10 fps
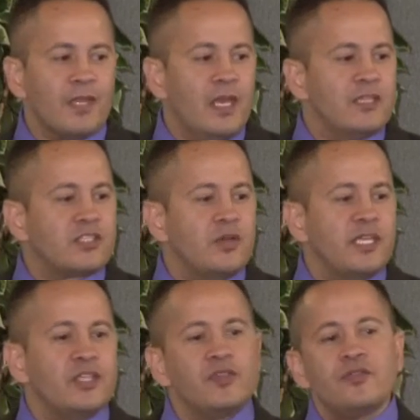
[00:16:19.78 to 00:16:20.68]
and so
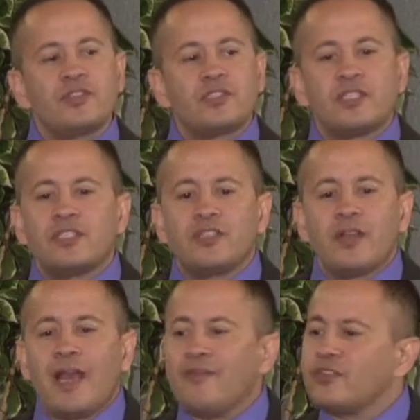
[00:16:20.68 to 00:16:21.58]
he used just
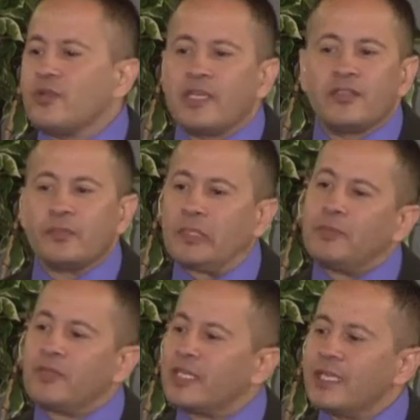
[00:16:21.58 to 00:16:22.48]
your average regular
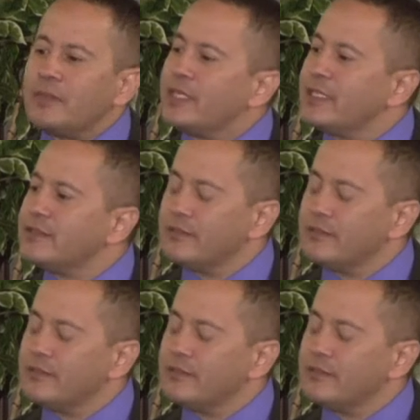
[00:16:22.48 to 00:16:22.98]
people to get me.